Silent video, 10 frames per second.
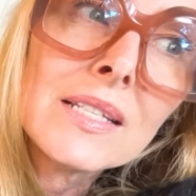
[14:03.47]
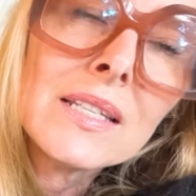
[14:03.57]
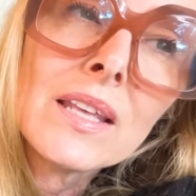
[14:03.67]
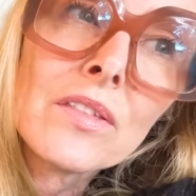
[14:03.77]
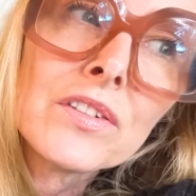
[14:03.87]
to
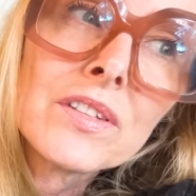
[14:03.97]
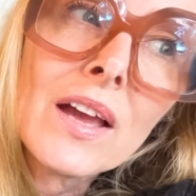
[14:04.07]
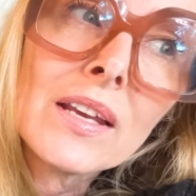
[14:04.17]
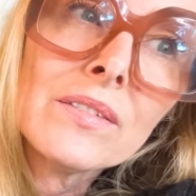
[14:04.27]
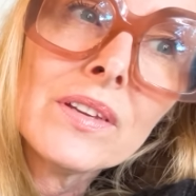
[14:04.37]
the other
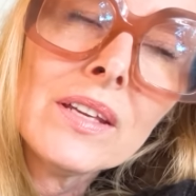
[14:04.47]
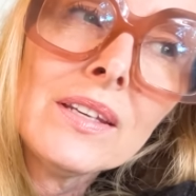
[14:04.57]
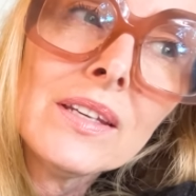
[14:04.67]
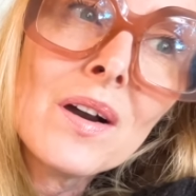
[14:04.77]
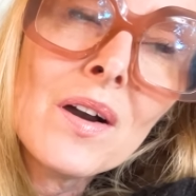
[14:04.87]
side of it.
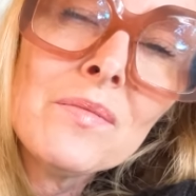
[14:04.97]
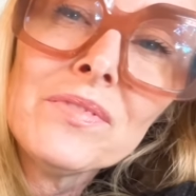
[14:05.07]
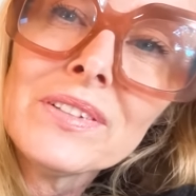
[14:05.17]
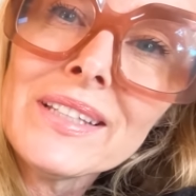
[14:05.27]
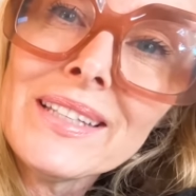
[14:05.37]

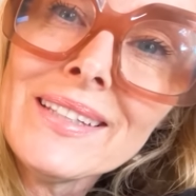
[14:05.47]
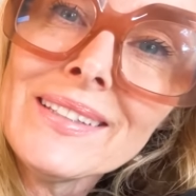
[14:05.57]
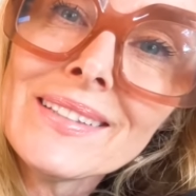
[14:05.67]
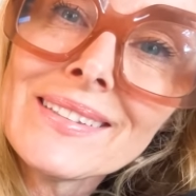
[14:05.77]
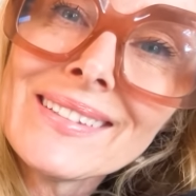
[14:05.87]
Hopefully,
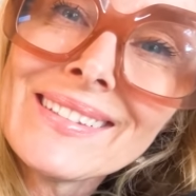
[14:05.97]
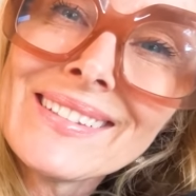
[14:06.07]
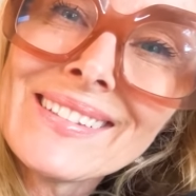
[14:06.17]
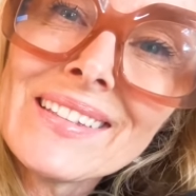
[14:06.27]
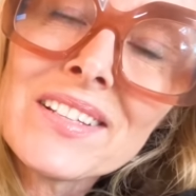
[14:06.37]

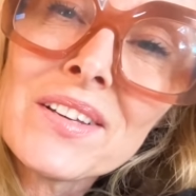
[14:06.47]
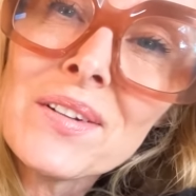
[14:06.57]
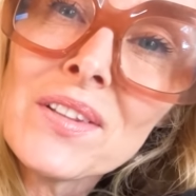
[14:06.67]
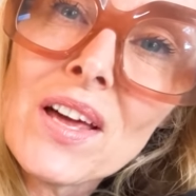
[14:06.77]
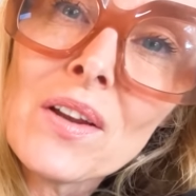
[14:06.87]
there's a
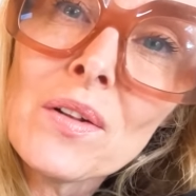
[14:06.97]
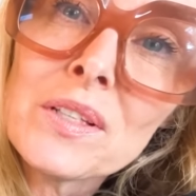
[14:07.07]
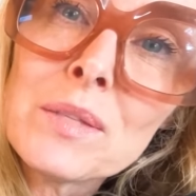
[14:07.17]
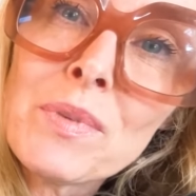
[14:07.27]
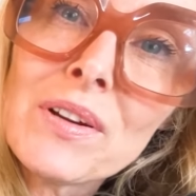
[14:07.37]
whole lot of Holy
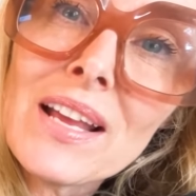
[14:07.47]
Spirit